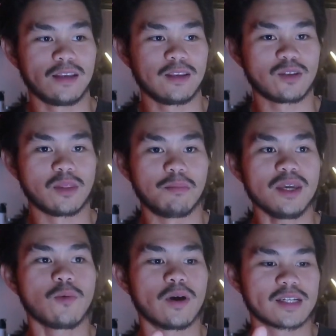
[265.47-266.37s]
So the
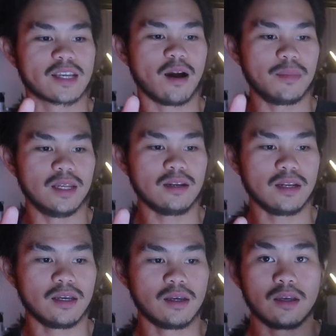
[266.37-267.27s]
big ones come in.
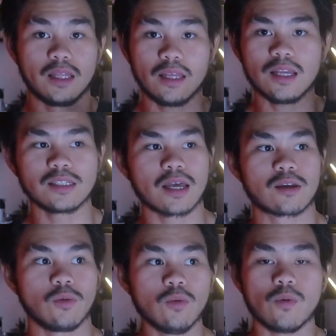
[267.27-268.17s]
And then that's
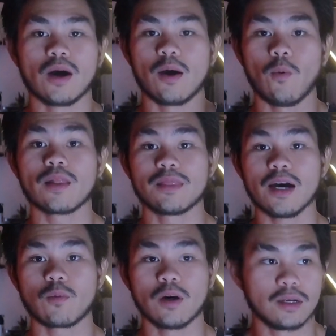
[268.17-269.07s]
like, ooh, I want
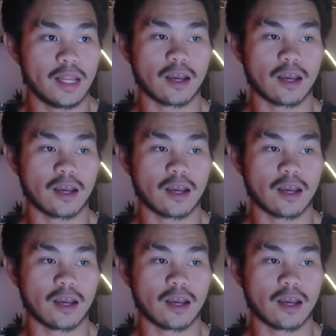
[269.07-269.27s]
that one.